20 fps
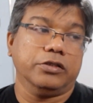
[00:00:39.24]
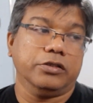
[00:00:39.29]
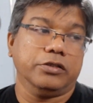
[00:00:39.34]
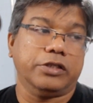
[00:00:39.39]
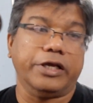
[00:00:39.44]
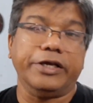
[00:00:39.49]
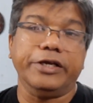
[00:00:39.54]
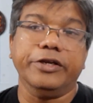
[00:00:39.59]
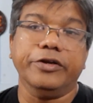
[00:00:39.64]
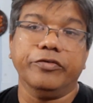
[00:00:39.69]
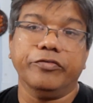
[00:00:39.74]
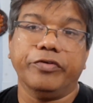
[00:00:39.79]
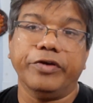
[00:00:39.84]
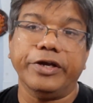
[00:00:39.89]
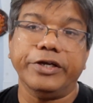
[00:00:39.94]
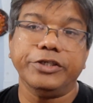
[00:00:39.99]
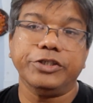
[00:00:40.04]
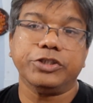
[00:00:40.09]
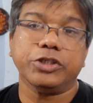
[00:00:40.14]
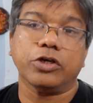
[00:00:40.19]
the
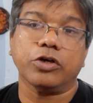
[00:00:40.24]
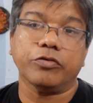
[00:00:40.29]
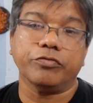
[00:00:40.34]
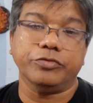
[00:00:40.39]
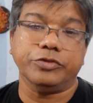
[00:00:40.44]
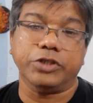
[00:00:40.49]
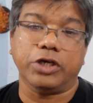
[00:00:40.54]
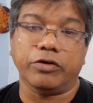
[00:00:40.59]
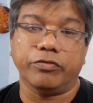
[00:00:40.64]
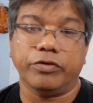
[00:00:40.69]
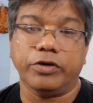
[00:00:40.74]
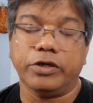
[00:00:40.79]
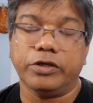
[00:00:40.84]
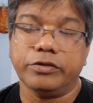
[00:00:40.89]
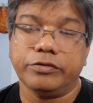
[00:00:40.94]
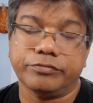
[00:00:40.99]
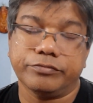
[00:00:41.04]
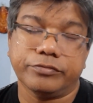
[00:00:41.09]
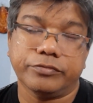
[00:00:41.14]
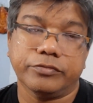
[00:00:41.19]
invention of
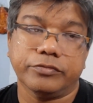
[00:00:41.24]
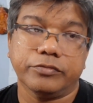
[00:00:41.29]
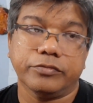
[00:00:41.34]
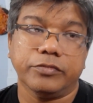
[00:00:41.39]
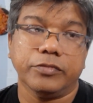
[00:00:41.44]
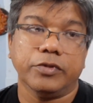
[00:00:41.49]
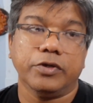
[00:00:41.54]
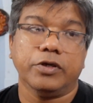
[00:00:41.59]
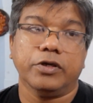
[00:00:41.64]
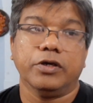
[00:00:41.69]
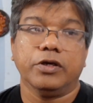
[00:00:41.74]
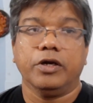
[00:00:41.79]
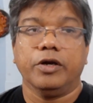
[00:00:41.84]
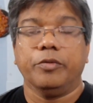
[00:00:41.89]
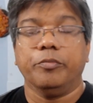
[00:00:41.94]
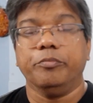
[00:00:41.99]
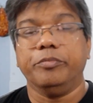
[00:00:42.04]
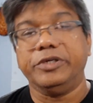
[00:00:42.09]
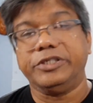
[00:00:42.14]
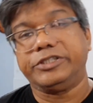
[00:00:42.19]
Java,
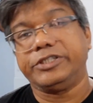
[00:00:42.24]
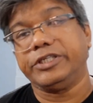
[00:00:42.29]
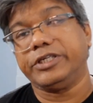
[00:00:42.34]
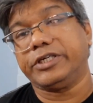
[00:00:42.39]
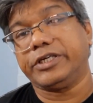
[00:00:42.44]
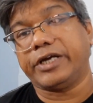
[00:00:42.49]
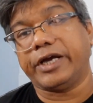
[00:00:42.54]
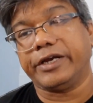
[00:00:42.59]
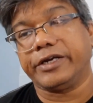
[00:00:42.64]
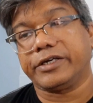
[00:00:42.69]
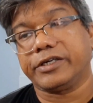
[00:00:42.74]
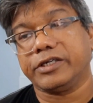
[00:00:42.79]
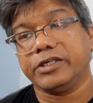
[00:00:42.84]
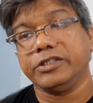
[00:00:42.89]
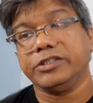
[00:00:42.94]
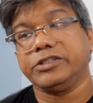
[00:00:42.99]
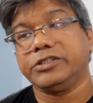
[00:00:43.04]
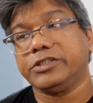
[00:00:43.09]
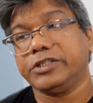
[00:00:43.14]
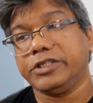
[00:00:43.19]
basic
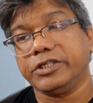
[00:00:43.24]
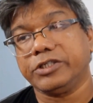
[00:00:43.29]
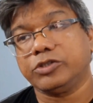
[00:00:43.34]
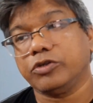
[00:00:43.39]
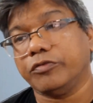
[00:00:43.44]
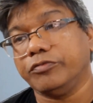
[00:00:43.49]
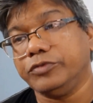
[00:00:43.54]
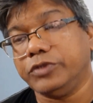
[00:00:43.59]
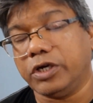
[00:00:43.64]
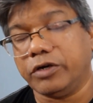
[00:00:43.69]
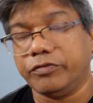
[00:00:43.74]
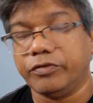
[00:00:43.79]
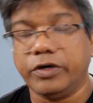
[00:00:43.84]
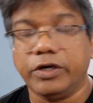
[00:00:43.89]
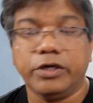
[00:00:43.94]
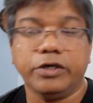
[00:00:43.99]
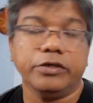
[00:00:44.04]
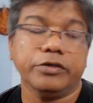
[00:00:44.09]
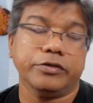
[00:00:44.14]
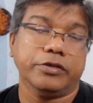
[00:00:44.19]
characteristics of
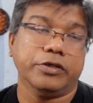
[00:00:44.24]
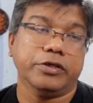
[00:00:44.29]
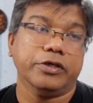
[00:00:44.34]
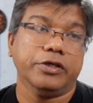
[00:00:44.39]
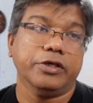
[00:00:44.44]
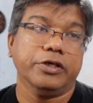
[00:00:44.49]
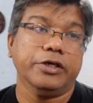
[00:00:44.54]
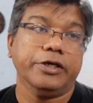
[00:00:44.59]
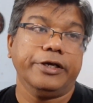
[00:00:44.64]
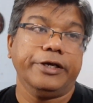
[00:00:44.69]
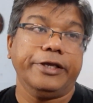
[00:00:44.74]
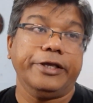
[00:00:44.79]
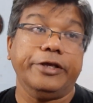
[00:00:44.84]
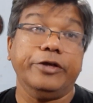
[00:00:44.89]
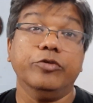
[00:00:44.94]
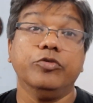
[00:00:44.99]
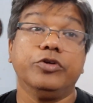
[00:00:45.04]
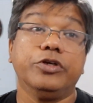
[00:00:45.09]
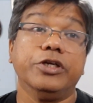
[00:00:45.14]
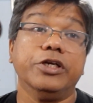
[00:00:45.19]
Java,
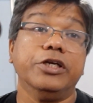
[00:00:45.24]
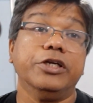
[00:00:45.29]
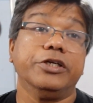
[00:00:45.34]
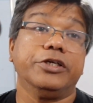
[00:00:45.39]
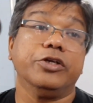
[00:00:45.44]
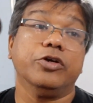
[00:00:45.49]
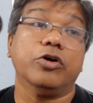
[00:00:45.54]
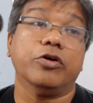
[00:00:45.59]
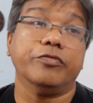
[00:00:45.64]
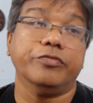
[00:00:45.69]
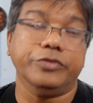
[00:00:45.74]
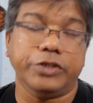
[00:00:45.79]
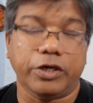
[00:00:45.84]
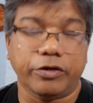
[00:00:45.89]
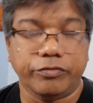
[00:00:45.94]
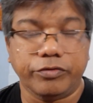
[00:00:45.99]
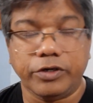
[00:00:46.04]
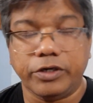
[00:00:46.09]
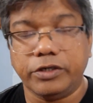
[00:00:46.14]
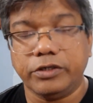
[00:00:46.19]
utility of
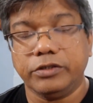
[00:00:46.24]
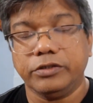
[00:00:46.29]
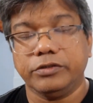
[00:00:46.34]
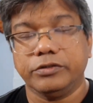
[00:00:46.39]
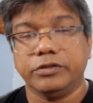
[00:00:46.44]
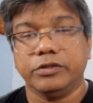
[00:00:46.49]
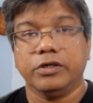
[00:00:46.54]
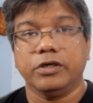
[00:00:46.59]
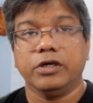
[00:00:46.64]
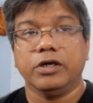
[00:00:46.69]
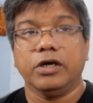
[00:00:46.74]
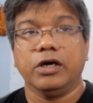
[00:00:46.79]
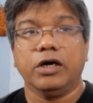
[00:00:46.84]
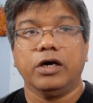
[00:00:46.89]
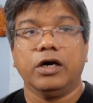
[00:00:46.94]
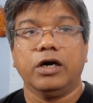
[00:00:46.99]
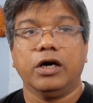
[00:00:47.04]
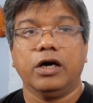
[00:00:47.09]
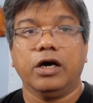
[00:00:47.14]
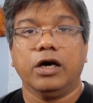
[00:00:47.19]
Java,
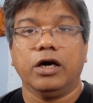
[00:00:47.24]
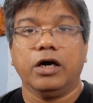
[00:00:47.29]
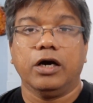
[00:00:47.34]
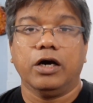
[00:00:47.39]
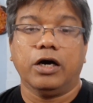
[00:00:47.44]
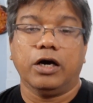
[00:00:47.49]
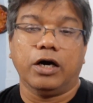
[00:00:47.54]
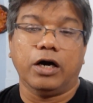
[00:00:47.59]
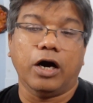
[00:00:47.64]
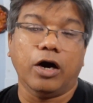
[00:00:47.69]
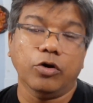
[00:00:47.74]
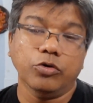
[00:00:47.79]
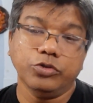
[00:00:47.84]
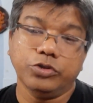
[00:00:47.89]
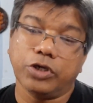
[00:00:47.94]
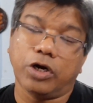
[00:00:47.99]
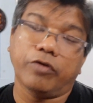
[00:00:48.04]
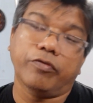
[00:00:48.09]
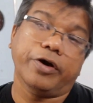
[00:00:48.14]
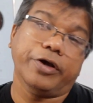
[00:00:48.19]
how
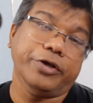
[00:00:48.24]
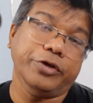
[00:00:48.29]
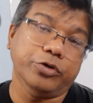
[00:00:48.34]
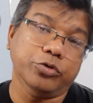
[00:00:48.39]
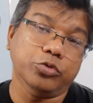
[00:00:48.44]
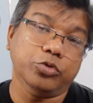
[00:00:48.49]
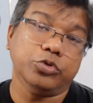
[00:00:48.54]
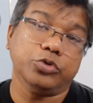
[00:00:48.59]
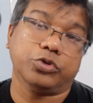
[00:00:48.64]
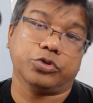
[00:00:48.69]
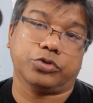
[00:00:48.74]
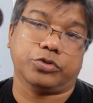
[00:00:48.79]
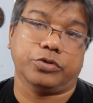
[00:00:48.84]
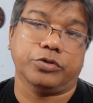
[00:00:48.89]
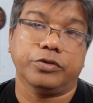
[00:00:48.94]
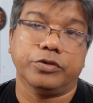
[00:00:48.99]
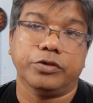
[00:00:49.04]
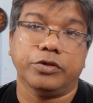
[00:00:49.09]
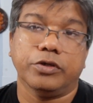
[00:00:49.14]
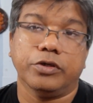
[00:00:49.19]
Java used,
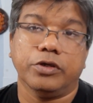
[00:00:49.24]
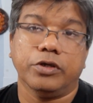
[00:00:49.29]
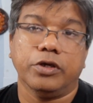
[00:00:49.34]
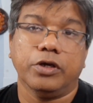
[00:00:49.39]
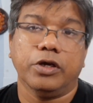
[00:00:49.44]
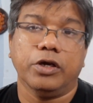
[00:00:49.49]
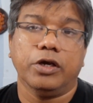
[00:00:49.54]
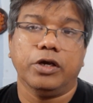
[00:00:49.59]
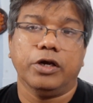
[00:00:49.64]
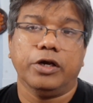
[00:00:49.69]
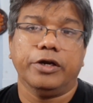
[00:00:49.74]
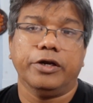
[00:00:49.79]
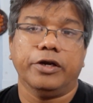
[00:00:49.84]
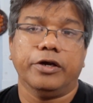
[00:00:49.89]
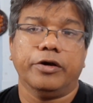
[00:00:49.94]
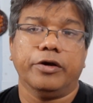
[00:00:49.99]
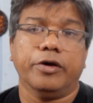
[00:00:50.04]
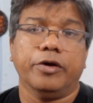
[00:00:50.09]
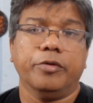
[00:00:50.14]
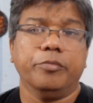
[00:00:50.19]

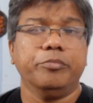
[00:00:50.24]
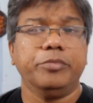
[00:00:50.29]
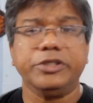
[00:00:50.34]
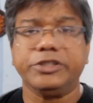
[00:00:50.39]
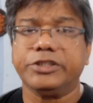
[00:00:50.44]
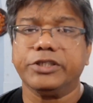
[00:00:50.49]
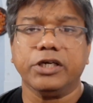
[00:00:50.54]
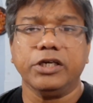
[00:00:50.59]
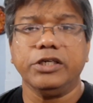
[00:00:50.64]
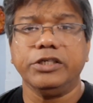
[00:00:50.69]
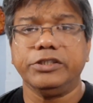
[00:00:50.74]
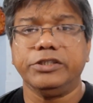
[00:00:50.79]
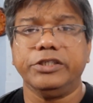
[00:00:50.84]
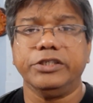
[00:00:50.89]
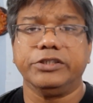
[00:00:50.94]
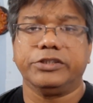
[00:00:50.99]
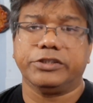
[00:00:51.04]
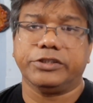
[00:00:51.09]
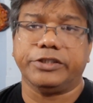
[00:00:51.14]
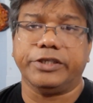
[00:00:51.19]
basically
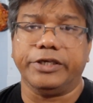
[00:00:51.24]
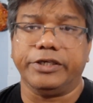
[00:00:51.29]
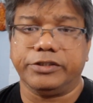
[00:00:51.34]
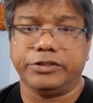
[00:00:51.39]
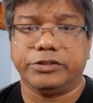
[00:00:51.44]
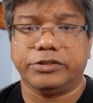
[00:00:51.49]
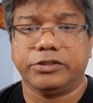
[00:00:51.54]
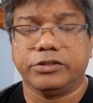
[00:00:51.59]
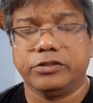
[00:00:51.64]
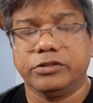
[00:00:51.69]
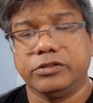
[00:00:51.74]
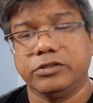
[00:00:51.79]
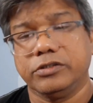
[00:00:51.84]
these things.